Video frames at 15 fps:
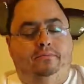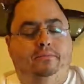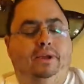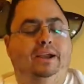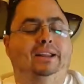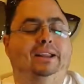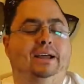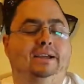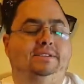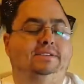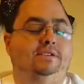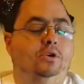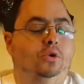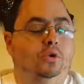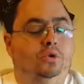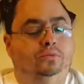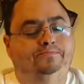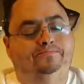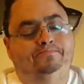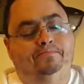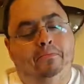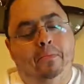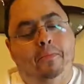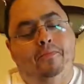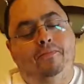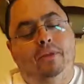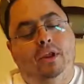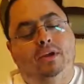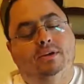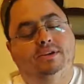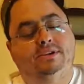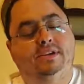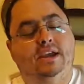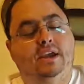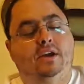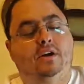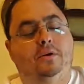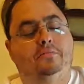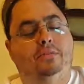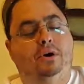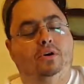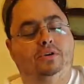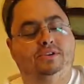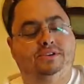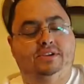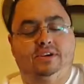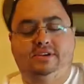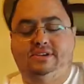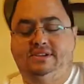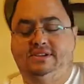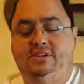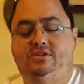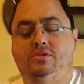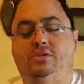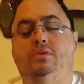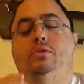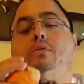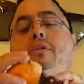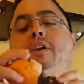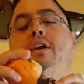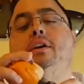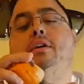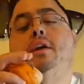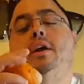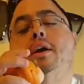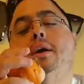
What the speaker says: Glasgow. Let's get her box situated over here.